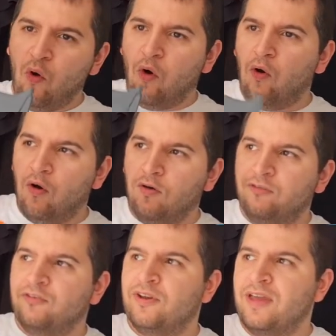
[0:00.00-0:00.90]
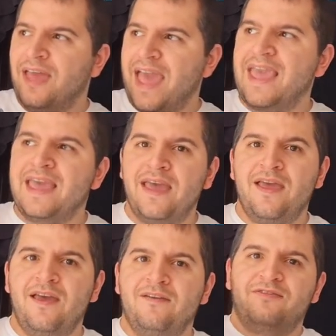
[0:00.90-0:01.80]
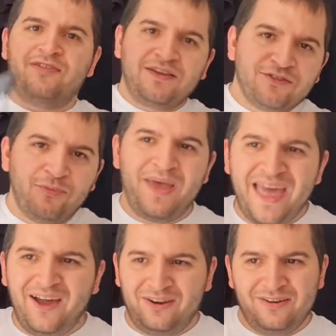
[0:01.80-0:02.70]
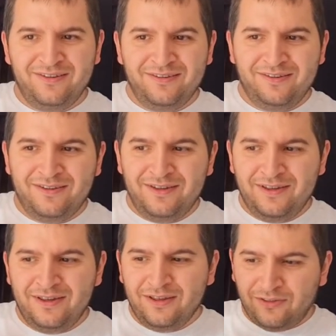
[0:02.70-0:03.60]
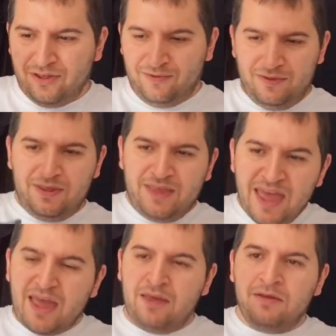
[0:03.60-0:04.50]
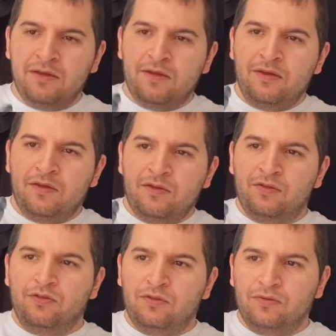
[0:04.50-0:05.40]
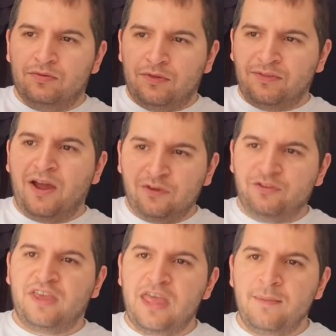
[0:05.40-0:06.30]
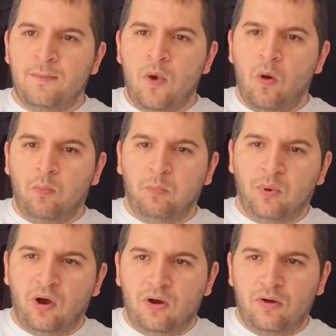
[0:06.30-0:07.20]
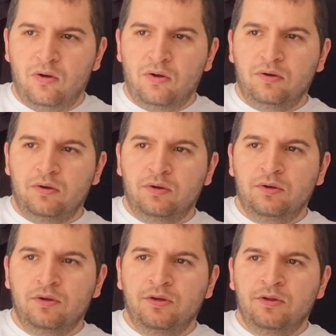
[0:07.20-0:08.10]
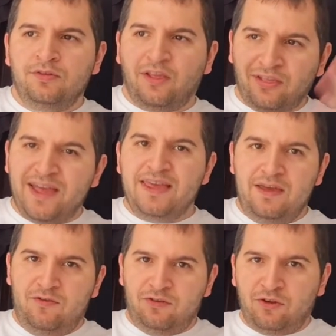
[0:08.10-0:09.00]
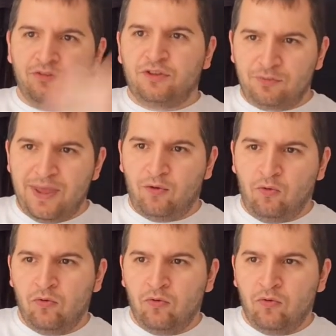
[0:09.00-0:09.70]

of, hey, things got better. Like, yeah, the darkness came, but the light returned as well.